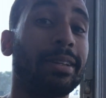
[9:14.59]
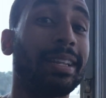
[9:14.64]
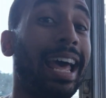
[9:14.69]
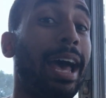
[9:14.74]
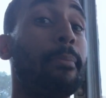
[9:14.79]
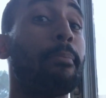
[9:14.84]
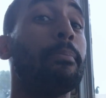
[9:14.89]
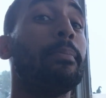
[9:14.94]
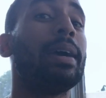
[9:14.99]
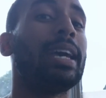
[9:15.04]

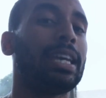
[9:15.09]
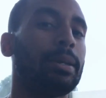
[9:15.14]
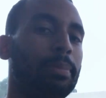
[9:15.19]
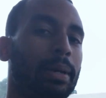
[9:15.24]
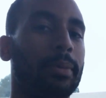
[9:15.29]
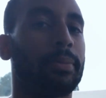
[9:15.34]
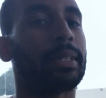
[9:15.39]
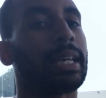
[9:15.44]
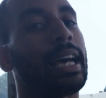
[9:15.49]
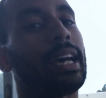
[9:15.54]
that may
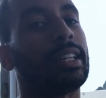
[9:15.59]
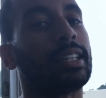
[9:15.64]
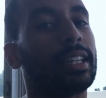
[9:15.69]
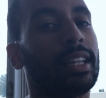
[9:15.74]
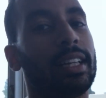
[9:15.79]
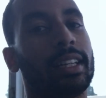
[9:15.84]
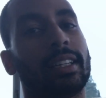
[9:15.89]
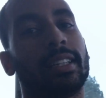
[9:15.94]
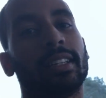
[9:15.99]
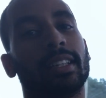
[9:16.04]
be able to
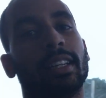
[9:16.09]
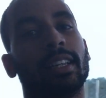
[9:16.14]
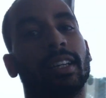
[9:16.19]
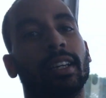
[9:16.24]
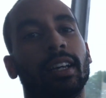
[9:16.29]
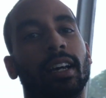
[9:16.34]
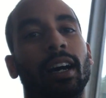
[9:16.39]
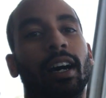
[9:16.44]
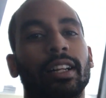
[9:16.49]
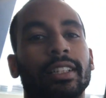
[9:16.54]
handle it.
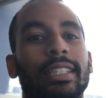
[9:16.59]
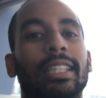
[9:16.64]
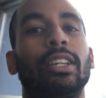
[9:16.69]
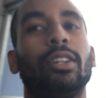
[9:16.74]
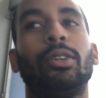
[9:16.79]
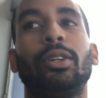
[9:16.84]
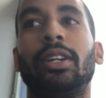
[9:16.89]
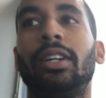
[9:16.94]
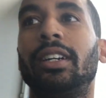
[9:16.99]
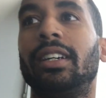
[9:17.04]

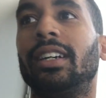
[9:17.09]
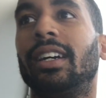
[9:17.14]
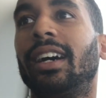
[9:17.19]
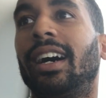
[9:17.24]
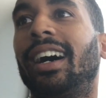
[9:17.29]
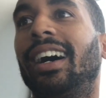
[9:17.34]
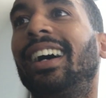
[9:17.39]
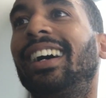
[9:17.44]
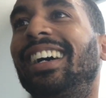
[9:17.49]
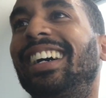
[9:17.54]
Until,
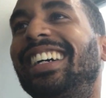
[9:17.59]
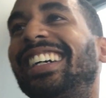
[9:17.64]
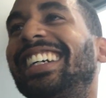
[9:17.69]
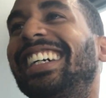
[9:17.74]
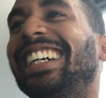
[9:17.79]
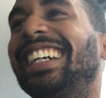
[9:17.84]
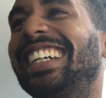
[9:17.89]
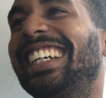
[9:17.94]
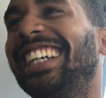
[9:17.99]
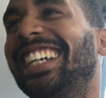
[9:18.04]
huh?
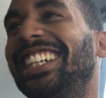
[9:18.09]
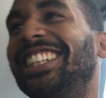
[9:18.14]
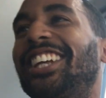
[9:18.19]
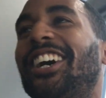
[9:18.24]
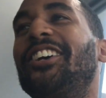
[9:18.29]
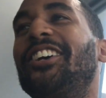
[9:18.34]
Don't share.